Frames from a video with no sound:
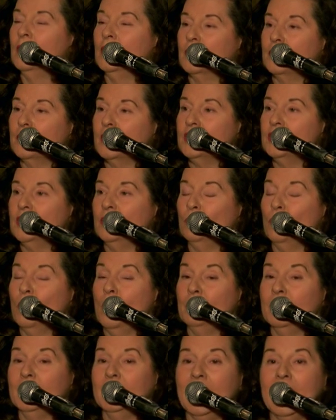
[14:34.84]
Christian
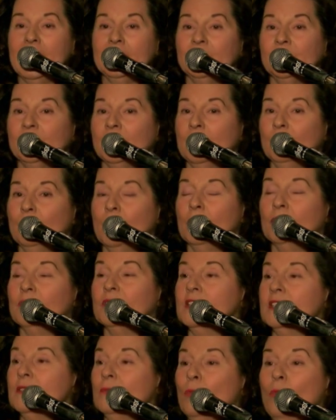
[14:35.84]
woman, and she wrote
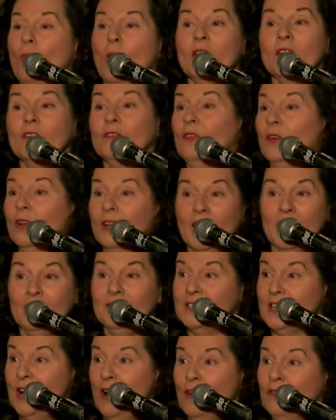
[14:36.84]
this wonderful
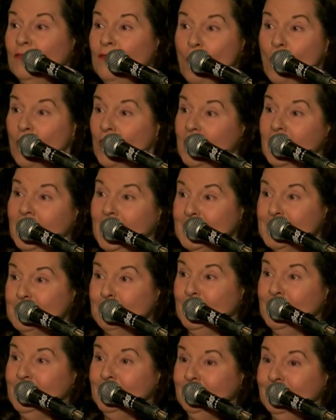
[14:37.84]
love song for her
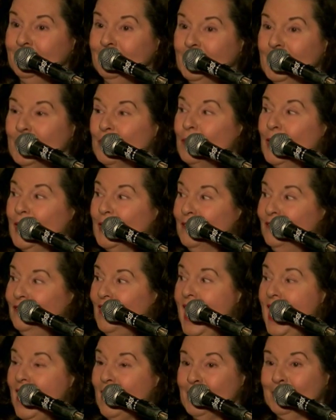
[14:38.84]
husband, Ring of
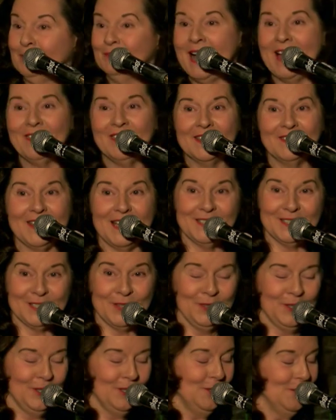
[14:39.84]
Fire. I think that's
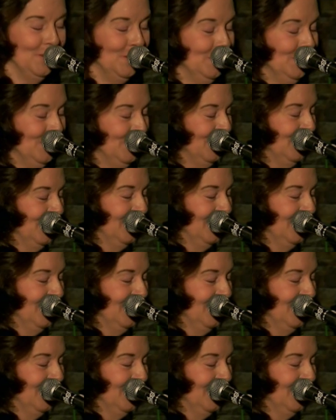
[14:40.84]
so cool.